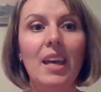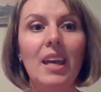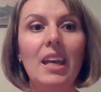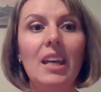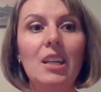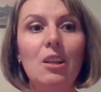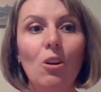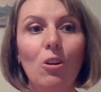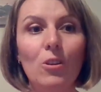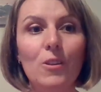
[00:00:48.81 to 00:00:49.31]

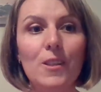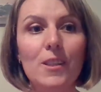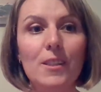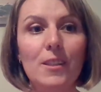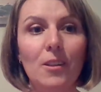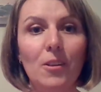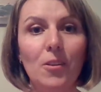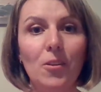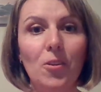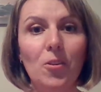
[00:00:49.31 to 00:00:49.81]
It
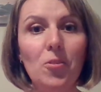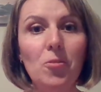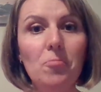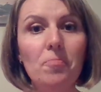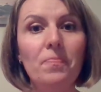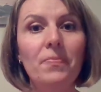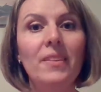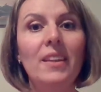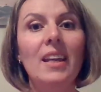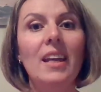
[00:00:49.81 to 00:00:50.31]
also
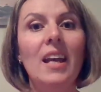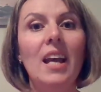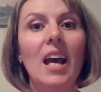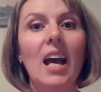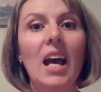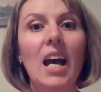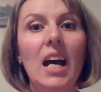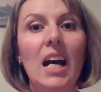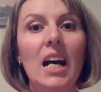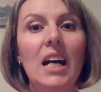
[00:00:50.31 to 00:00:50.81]

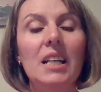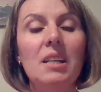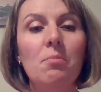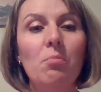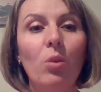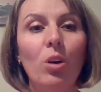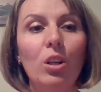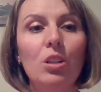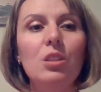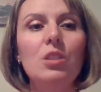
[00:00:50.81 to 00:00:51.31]
an
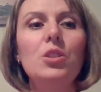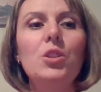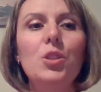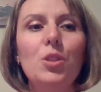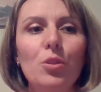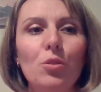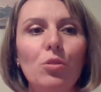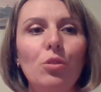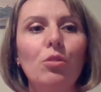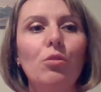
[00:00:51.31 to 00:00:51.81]
important
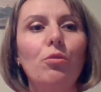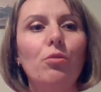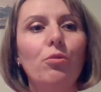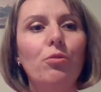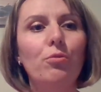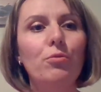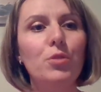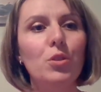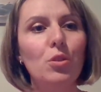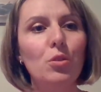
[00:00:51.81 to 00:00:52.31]
tool
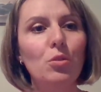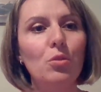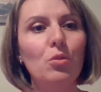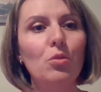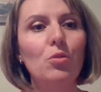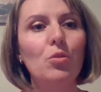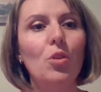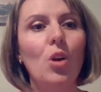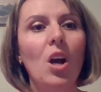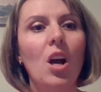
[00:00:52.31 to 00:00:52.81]

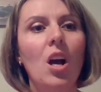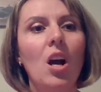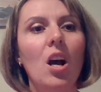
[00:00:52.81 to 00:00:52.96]
to